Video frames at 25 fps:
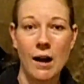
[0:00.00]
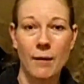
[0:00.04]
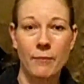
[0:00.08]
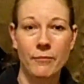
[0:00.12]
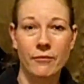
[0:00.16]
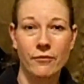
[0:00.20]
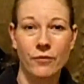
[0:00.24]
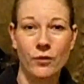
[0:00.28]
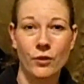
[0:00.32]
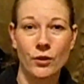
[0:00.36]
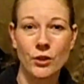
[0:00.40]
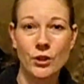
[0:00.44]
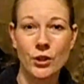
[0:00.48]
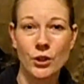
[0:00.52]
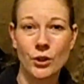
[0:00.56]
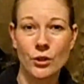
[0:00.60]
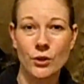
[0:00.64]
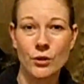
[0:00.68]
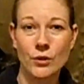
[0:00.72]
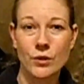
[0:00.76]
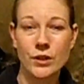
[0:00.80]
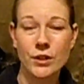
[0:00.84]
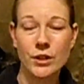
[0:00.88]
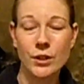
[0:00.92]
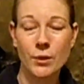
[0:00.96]
for your
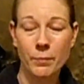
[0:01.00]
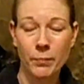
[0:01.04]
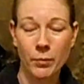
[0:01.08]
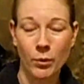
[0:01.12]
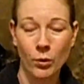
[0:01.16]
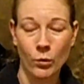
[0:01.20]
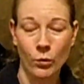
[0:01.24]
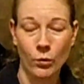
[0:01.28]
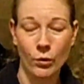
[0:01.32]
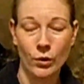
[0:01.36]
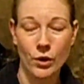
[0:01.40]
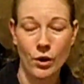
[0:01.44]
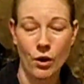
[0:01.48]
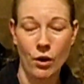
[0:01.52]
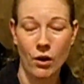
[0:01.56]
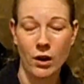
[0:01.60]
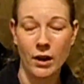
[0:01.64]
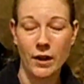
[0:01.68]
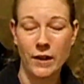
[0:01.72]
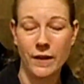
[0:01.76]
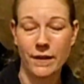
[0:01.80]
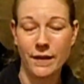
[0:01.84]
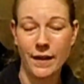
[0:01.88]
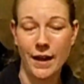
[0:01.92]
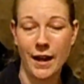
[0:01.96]
support on
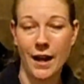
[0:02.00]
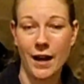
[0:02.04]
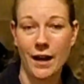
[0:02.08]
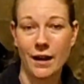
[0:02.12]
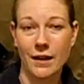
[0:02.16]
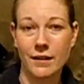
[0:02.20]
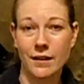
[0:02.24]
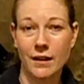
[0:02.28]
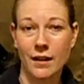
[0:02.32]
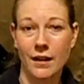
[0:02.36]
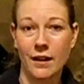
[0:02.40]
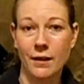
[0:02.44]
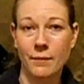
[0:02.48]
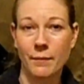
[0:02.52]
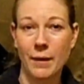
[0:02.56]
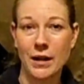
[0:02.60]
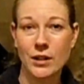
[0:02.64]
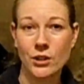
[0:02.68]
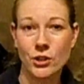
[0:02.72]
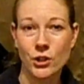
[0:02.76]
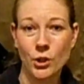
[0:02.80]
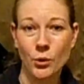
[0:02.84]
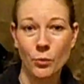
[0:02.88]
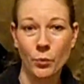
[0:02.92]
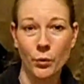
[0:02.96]
that. I
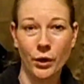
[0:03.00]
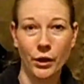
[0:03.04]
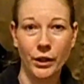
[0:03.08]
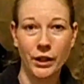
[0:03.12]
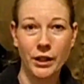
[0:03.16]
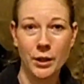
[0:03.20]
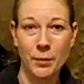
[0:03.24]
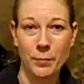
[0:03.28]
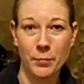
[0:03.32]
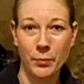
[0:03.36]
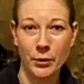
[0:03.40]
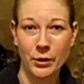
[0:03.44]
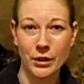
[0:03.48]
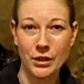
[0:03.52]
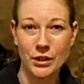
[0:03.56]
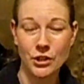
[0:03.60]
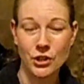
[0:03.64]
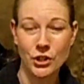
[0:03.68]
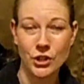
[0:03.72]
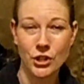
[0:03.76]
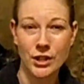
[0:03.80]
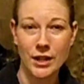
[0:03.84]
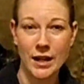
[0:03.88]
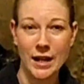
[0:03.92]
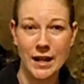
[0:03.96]
do really
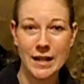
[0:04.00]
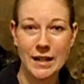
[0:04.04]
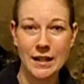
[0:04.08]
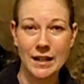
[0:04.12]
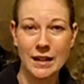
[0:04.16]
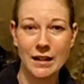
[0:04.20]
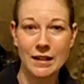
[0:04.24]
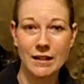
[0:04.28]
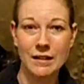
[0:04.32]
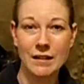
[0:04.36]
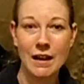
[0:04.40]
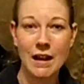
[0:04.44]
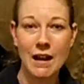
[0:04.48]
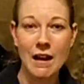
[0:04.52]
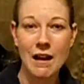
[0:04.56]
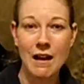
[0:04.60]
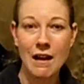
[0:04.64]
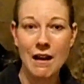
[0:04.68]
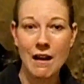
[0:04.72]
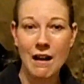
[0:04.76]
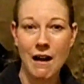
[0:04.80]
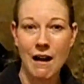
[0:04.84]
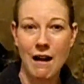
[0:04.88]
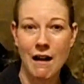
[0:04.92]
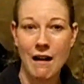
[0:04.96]
appreciate it.
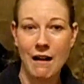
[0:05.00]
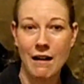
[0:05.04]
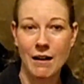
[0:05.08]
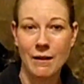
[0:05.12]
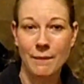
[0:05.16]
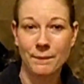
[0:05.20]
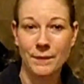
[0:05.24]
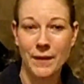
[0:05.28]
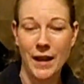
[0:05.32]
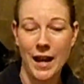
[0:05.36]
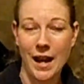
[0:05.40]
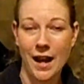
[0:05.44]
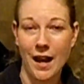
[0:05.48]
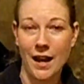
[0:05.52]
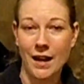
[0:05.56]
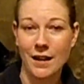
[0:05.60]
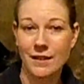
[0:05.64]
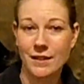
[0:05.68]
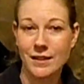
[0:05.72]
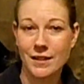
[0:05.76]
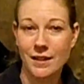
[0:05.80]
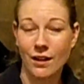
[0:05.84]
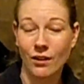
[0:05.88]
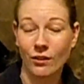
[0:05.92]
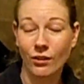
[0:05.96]
As
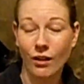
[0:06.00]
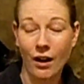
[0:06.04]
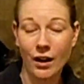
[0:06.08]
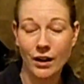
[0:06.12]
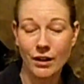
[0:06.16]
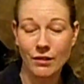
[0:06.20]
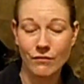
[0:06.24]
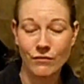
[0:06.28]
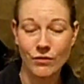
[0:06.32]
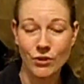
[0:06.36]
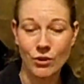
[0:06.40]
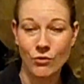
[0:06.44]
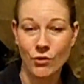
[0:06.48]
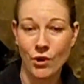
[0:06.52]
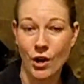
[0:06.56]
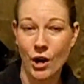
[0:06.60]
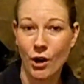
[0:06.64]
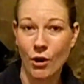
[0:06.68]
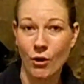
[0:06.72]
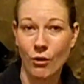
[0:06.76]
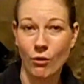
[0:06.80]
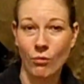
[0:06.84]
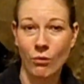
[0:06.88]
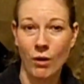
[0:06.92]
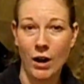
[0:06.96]
a lot of you
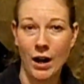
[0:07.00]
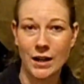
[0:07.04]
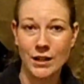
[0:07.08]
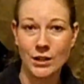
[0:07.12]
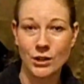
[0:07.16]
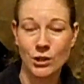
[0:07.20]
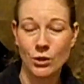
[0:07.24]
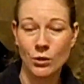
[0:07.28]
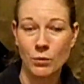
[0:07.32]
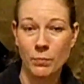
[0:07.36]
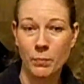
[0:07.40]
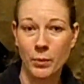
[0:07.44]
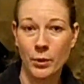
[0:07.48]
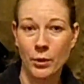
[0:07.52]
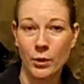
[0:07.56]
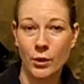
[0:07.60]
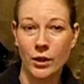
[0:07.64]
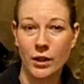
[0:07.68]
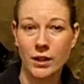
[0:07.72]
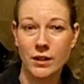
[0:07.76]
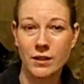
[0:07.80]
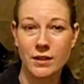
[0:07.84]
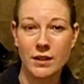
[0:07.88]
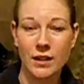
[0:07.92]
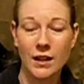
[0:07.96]
know, I do
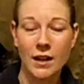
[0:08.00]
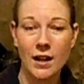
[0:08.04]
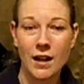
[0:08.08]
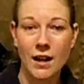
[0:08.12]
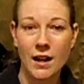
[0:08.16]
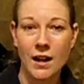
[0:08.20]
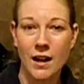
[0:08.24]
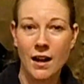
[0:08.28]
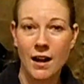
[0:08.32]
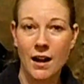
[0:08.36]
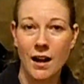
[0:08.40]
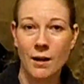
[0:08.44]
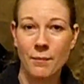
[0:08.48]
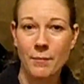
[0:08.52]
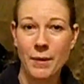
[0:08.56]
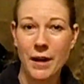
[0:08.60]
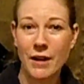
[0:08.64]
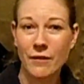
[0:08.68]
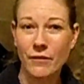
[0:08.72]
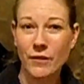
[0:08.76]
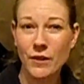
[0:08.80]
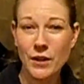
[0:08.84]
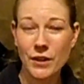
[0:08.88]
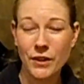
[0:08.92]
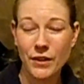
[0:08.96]
put
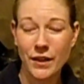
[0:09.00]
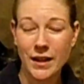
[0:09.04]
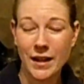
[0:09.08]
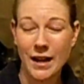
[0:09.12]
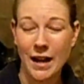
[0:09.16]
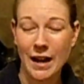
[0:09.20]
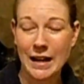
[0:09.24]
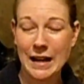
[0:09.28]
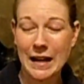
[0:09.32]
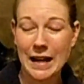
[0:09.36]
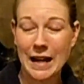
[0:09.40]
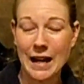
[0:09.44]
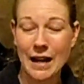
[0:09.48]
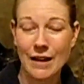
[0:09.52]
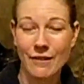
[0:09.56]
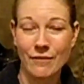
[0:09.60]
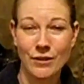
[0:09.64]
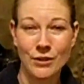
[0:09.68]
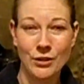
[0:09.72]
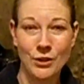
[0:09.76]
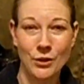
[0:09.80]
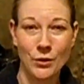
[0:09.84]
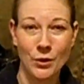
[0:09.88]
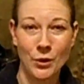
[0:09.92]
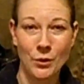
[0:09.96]
everything I have into
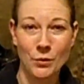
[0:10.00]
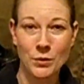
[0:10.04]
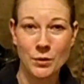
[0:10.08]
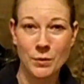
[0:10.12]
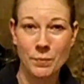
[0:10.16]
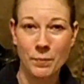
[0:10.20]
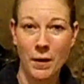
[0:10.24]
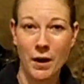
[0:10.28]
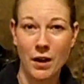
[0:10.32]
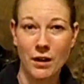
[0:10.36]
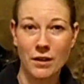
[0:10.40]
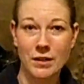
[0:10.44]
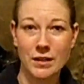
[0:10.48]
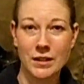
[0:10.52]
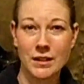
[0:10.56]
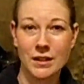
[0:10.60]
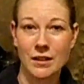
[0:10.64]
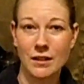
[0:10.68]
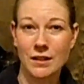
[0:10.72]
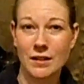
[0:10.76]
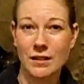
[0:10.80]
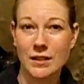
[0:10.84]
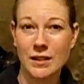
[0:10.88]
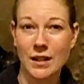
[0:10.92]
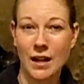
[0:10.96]
those
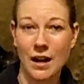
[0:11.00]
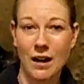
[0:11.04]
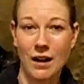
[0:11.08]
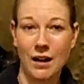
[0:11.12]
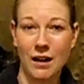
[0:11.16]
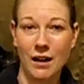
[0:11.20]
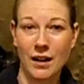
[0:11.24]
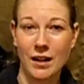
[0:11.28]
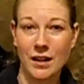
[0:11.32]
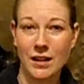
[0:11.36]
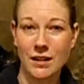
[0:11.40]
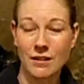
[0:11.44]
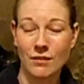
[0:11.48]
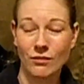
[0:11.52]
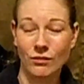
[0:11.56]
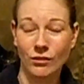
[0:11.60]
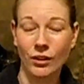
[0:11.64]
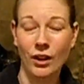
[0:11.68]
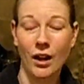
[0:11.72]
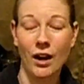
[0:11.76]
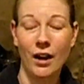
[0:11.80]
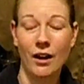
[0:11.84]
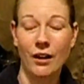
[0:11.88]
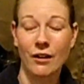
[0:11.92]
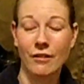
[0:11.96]
boxes. I
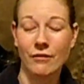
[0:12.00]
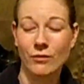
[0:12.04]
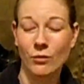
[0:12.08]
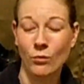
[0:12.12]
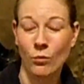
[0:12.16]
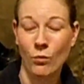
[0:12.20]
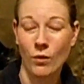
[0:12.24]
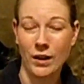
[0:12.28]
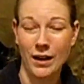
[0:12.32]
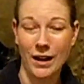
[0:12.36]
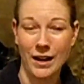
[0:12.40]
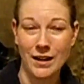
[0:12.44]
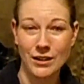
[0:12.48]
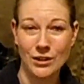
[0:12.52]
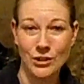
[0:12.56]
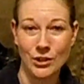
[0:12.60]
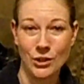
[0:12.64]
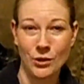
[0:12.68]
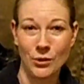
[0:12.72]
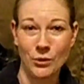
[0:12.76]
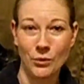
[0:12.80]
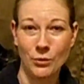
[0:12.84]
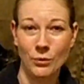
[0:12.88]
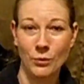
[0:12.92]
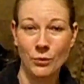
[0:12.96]
love what I
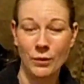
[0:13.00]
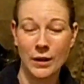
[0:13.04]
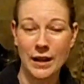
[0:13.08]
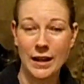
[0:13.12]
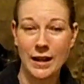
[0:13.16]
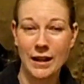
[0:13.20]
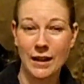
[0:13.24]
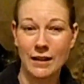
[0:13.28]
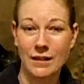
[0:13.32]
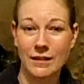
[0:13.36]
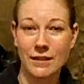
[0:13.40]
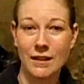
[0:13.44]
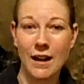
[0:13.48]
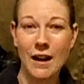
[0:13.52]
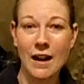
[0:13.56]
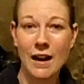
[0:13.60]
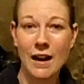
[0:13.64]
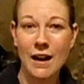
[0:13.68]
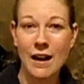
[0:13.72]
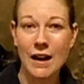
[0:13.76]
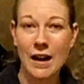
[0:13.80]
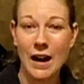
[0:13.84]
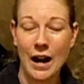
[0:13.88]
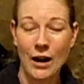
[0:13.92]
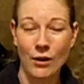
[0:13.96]
do, and
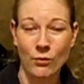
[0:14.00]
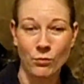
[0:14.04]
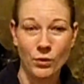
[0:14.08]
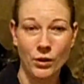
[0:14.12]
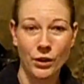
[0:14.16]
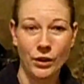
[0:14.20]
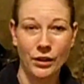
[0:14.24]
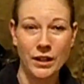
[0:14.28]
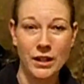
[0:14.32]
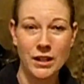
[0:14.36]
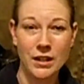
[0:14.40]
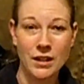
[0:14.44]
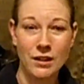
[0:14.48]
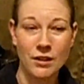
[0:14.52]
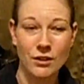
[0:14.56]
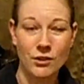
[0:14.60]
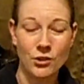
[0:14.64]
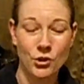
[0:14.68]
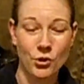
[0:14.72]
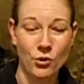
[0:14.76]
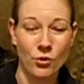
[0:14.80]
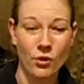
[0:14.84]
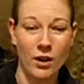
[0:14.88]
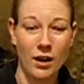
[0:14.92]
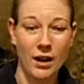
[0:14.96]
I really
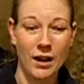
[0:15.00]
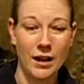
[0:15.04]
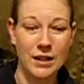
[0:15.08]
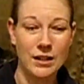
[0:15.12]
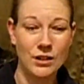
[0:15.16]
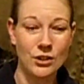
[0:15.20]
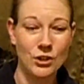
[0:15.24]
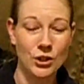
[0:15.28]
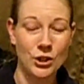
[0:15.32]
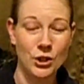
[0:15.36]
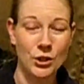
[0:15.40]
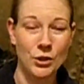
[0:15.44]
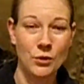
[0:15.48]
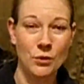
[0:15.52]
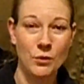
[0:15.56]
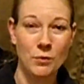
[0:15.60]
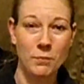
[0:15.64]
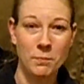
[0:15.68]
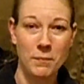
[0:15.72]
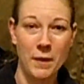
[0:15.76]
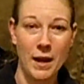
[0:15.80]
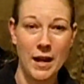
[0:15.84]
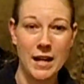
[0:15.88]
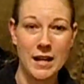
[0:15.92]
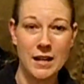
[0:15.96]
try to
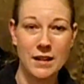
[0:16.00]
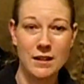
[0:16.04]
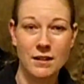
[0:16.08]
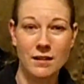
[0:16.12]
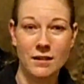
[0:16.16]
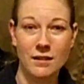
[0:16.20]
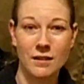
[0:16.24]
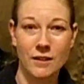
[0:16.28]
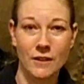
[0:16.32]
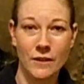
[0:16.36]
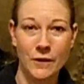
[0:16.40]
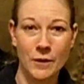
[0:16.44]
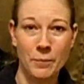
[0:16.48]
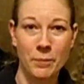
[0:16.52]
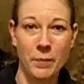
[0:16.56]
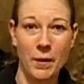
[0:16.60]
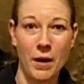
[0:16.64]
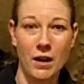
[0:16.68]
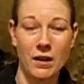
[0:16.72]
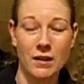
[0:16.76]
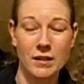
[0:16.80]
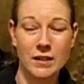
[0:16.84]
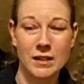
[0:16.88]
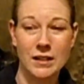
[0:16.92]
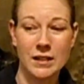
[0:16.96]
make the
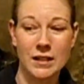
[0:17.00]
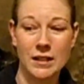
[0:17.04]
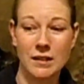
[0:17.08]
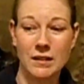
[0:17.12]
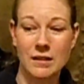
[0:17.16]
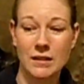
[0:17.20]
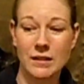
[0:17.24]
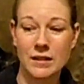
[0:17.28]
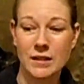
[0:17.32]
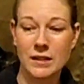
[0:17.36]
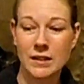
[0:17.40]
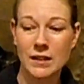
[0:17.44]
boxes